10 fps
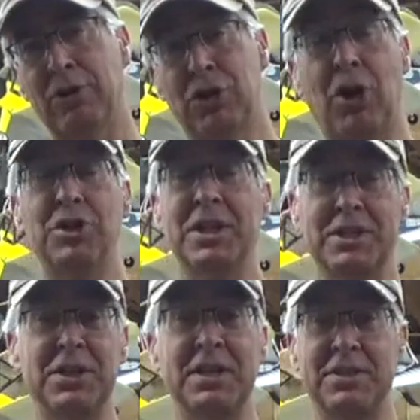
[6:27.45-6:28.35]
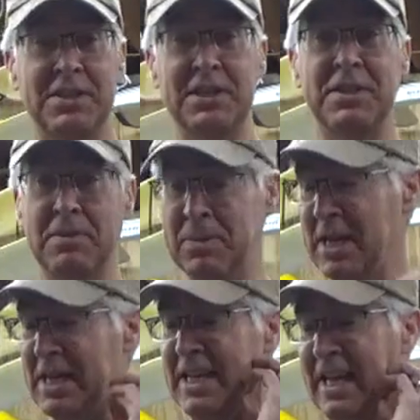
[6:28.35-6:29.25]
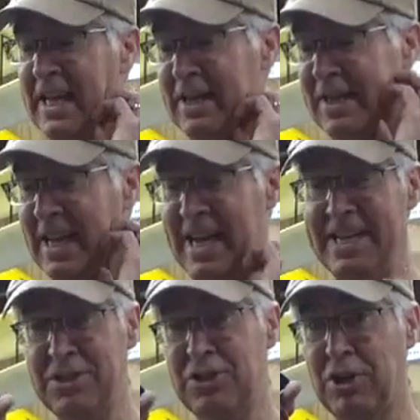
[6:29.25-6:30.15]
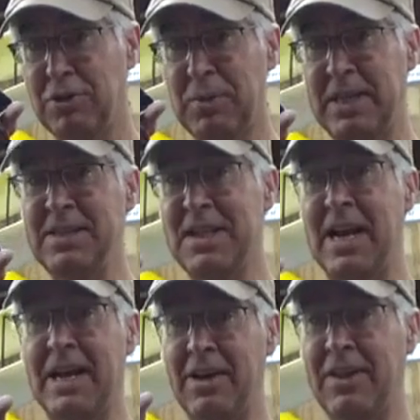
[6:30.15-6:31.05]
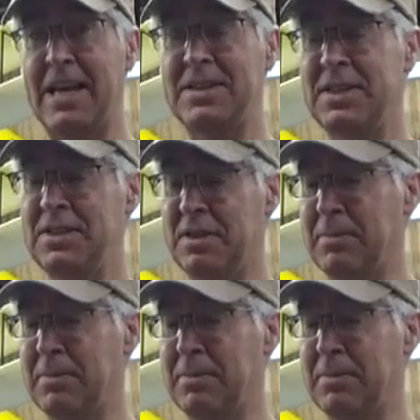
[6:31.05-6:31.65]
charging system, and I can charge with this guy on that system.